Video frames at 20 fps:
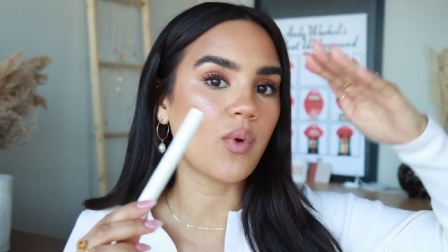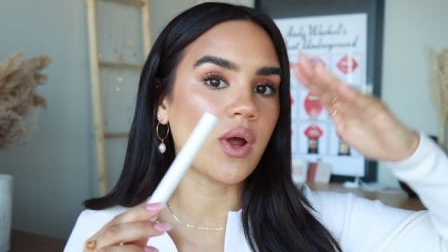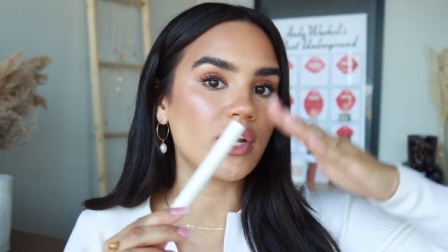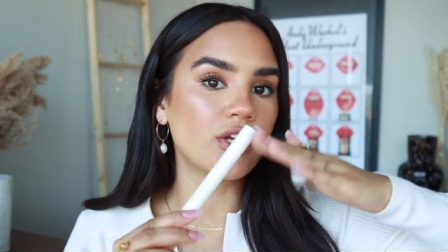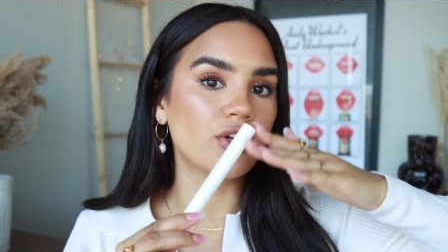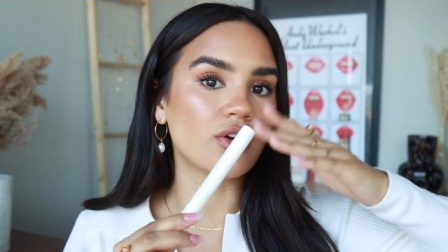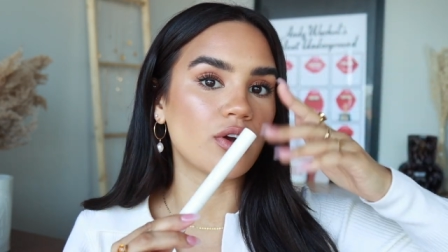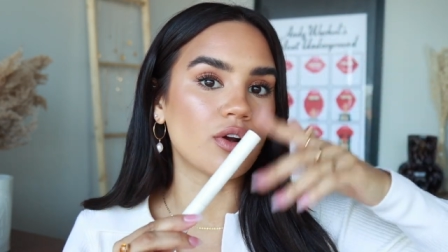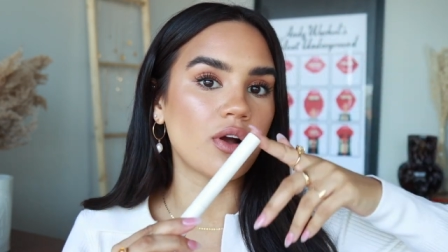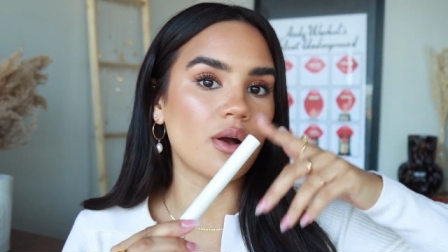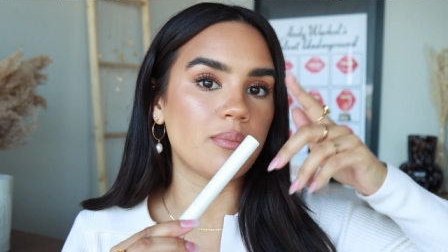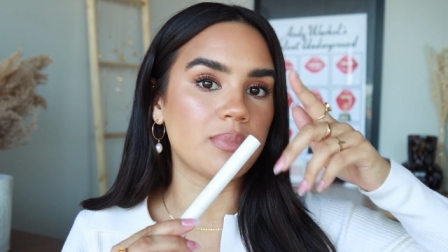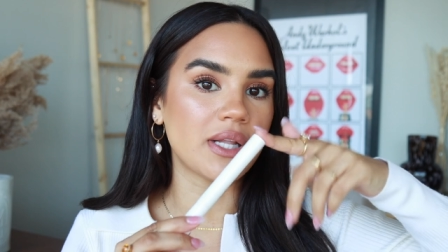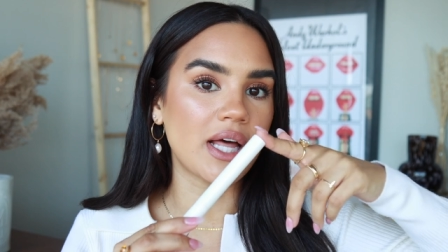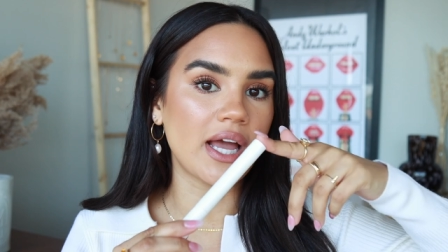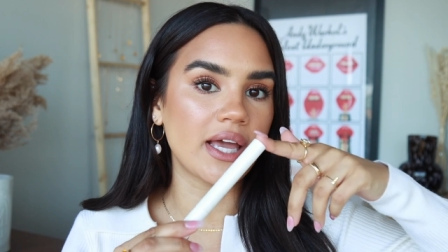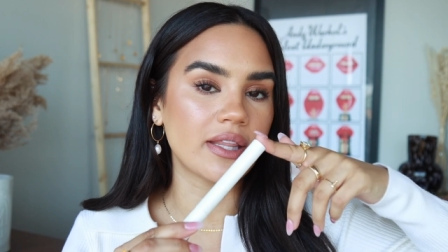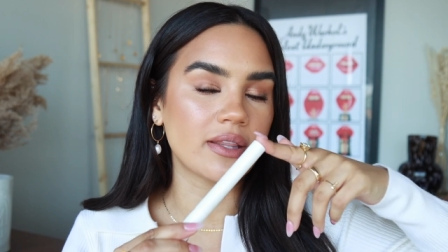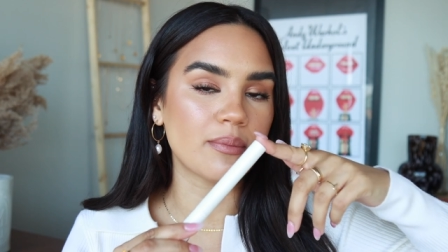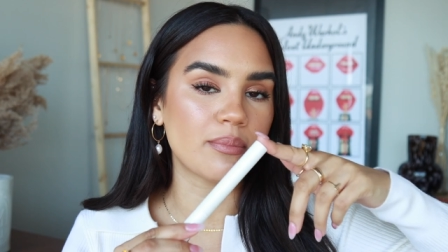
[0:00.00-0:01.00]
when you're
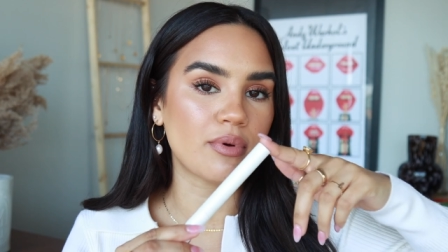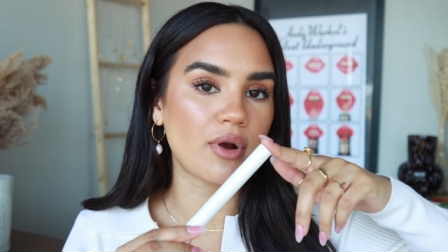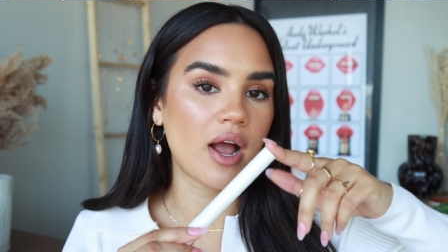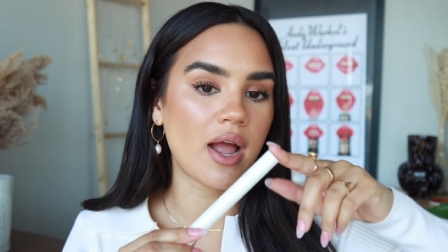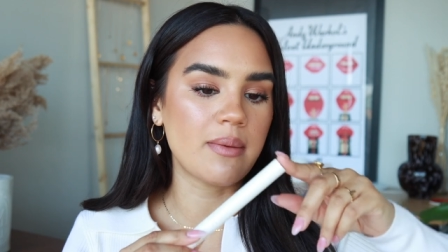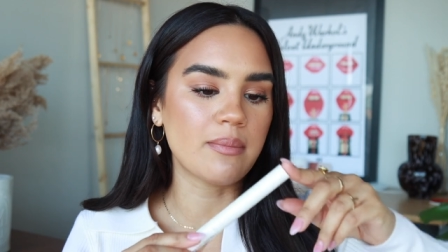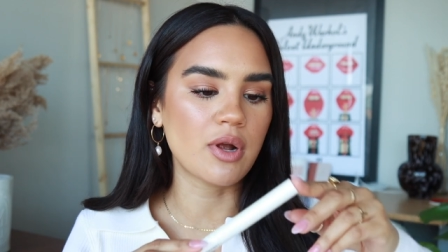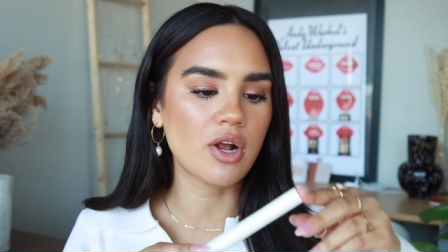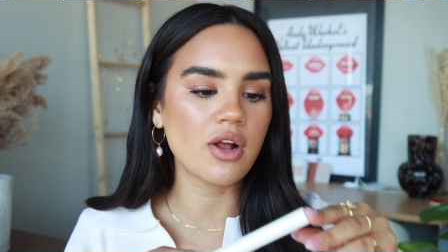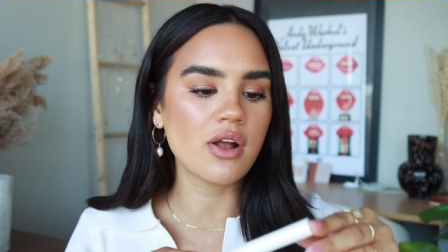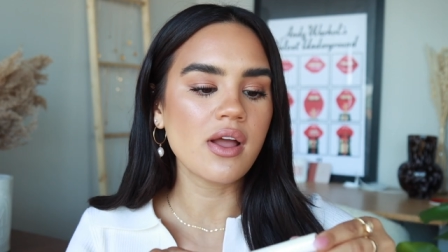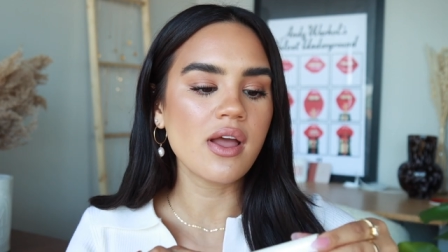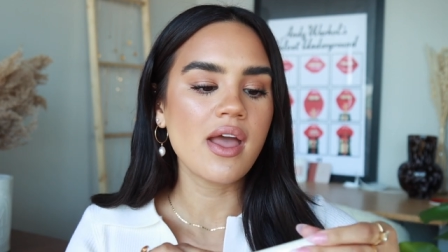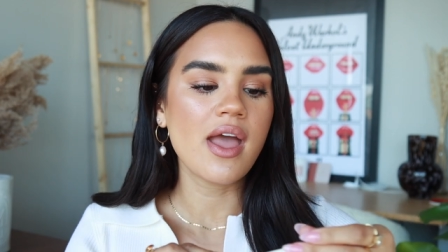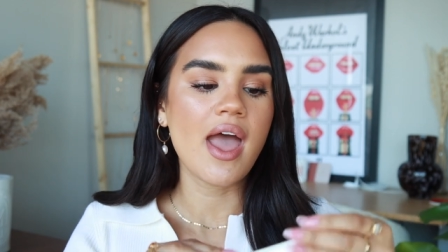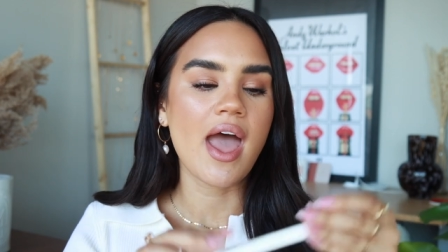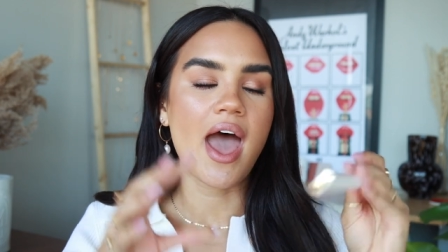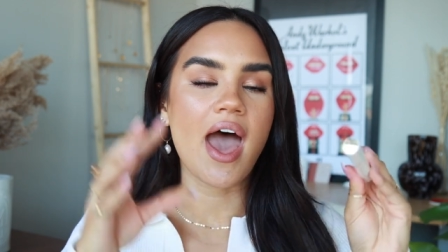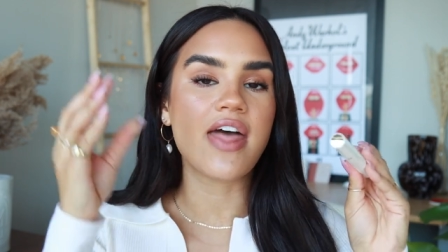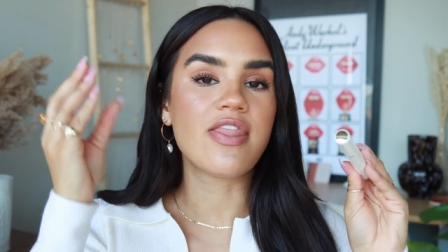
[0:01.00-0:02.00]
applying the primer.
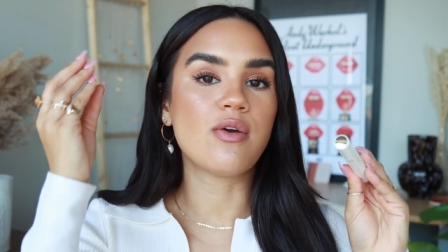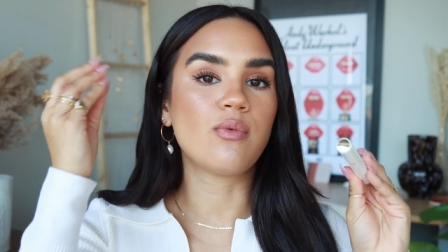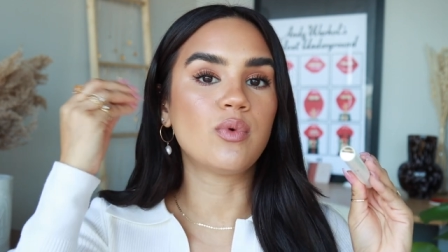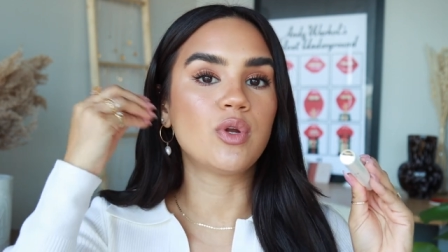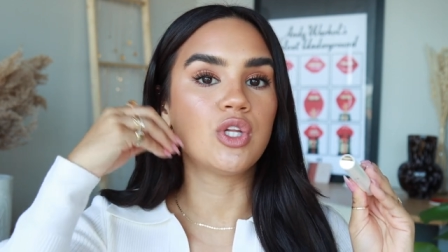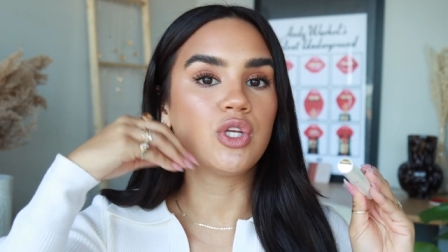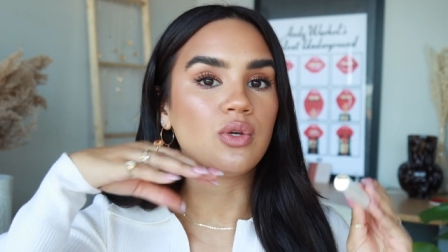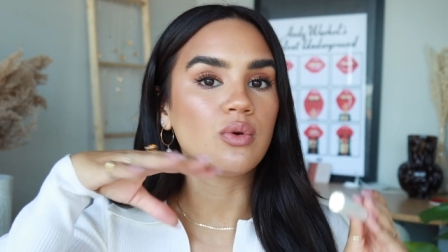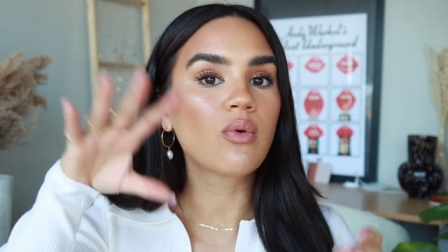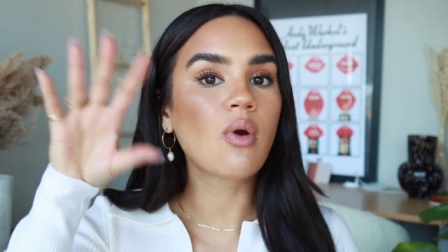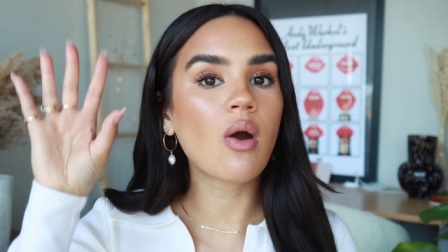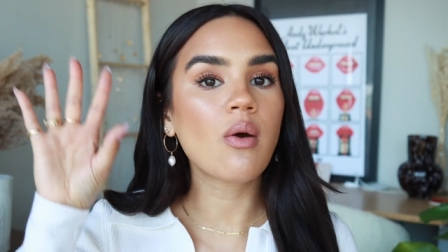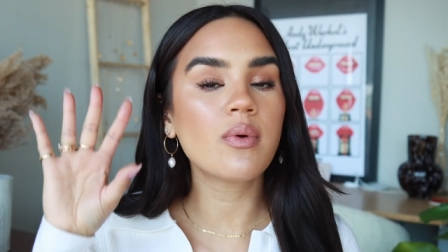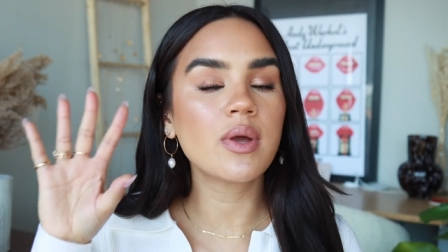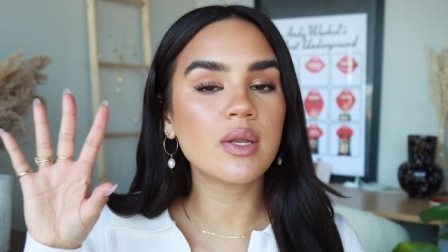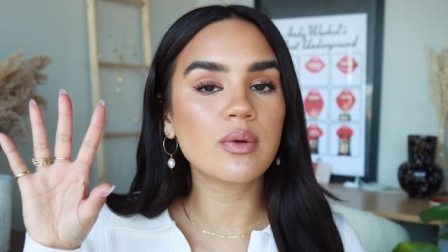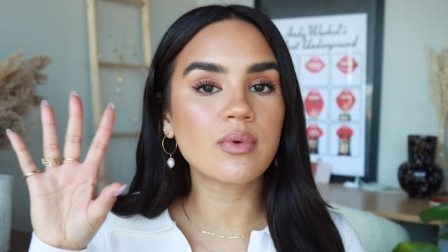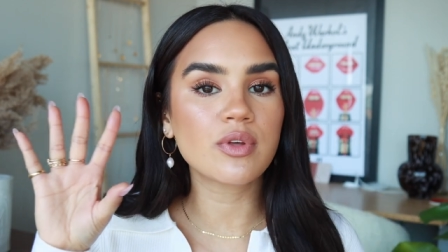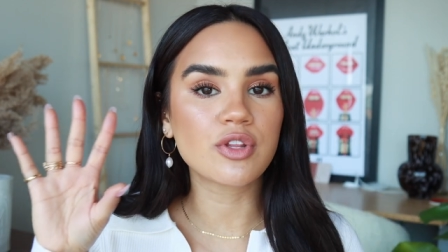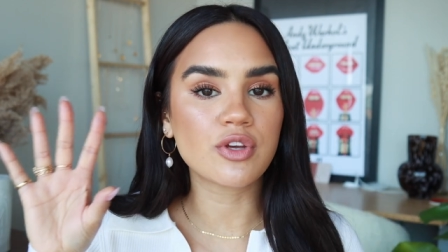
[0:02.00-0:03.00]
And then when you go
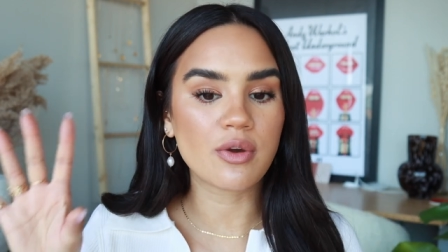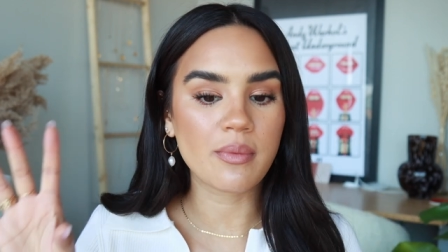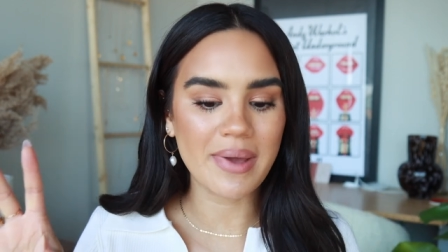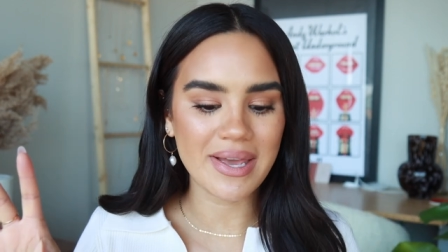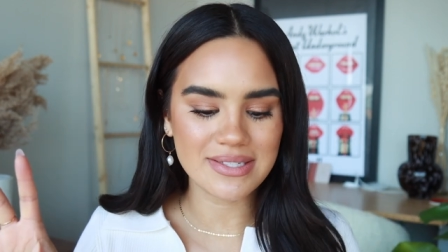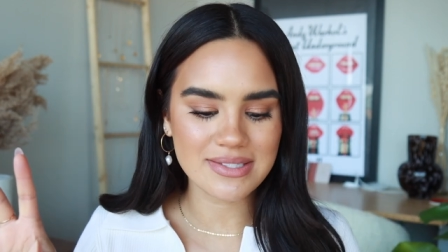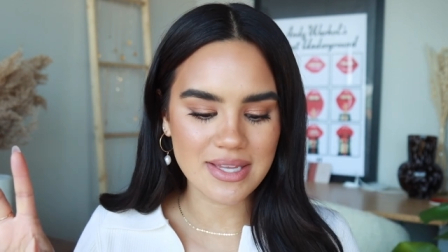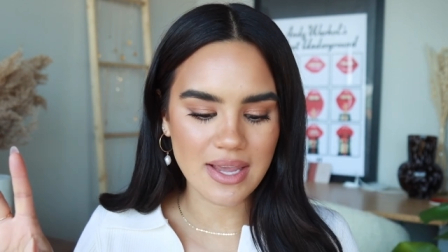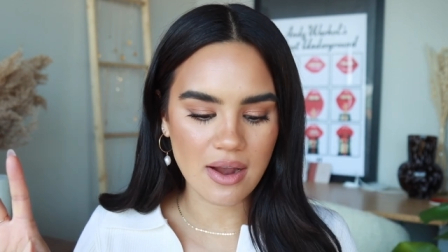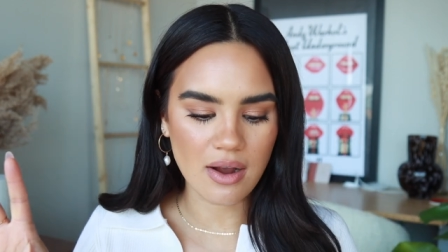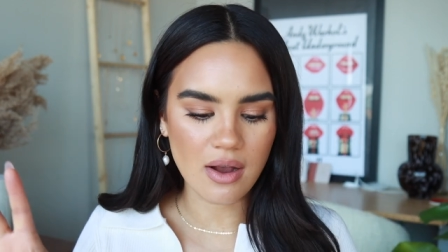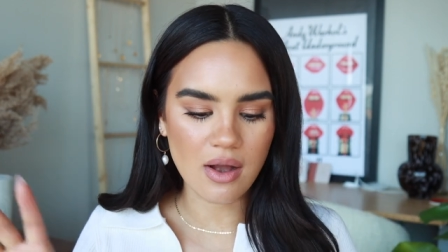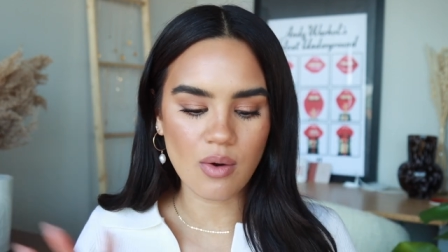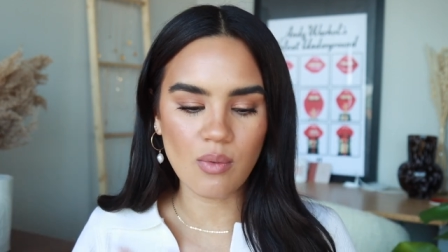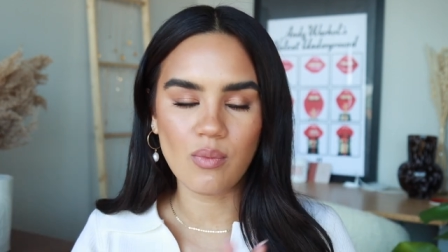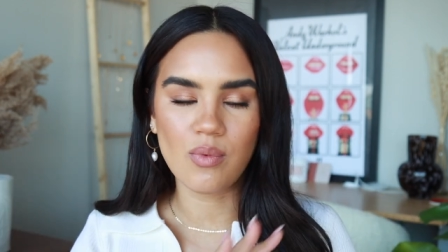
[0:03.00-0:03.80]
in with your mascara,